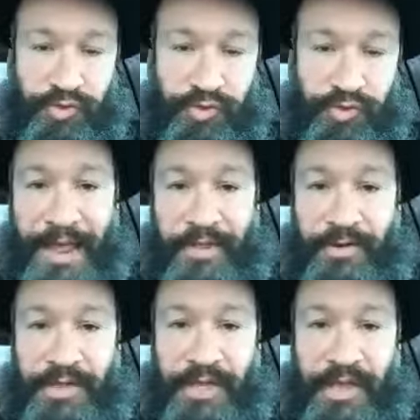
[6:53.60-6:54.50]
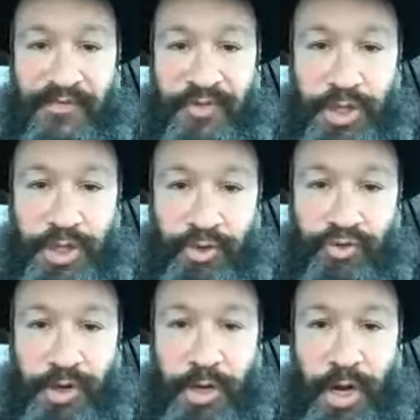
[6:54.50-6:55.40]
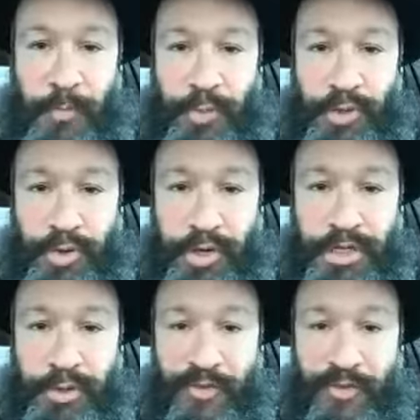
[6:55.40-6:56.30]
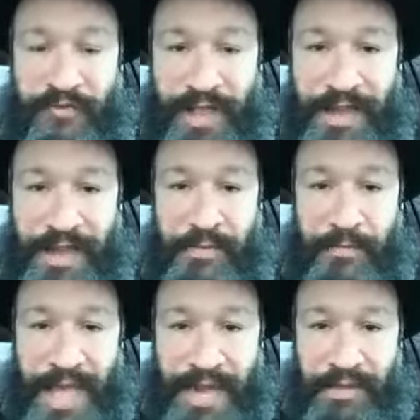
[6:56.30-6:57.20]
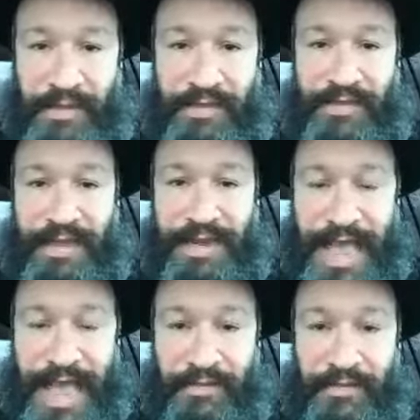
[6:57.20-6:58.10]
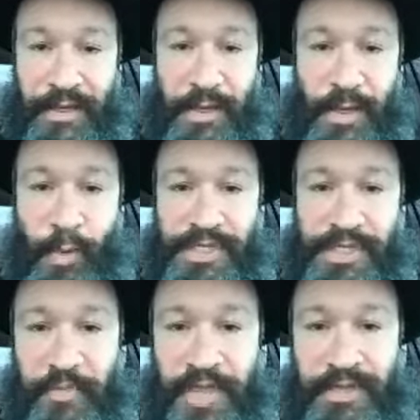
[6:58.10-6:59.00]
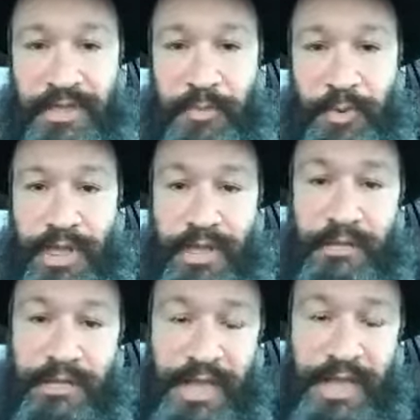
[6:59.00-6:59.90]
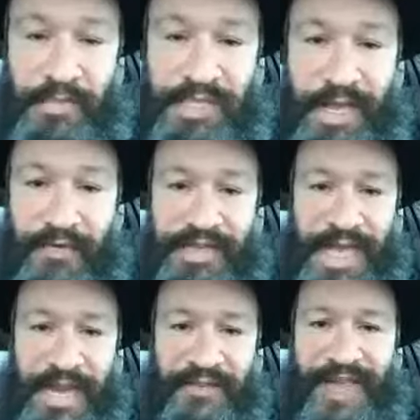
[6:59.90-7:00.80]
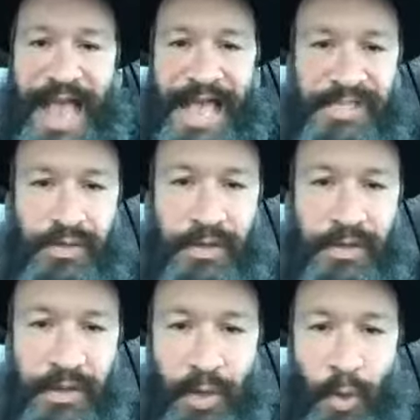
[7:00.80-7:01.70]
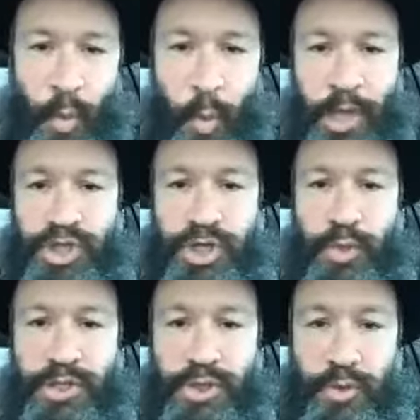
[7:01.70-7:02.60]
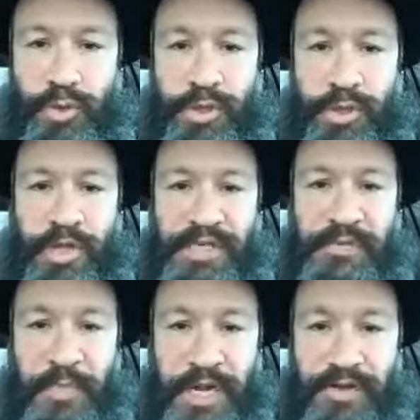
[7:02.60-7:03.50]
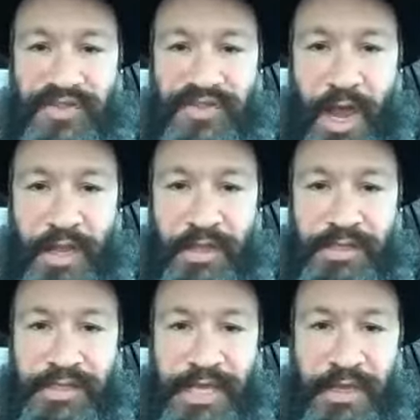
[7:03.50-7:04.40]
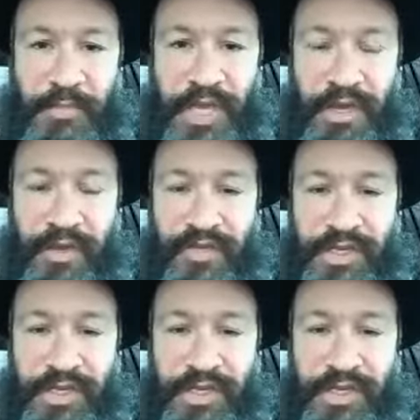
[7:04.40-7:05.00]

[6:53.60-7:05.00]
but rather to give children an opportunity to reflect, to meditate, to connect with something deeper than themselves. And if asked, what should we do during this minute of silence at the beginning of